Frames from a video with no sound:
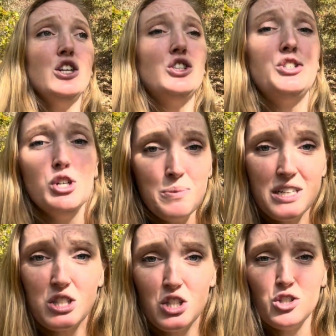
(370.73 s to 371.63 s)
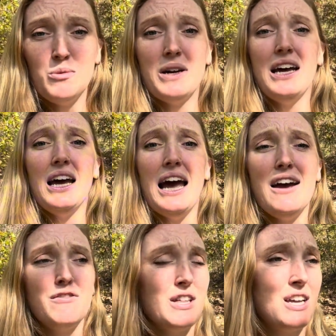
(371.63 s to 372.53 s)
doom and gloom,
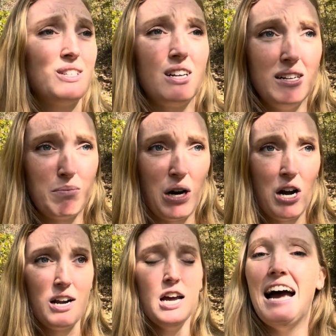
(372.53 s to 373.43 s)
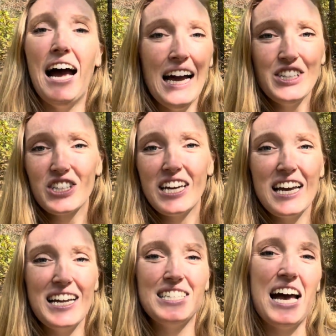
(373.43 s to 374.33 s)
everything's gonna burn, hide your
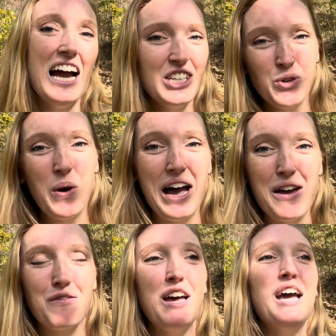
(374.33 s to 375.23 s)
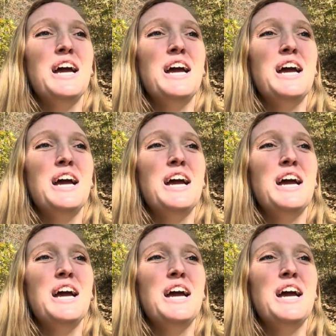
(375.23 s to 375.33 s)
kids, hide your wife,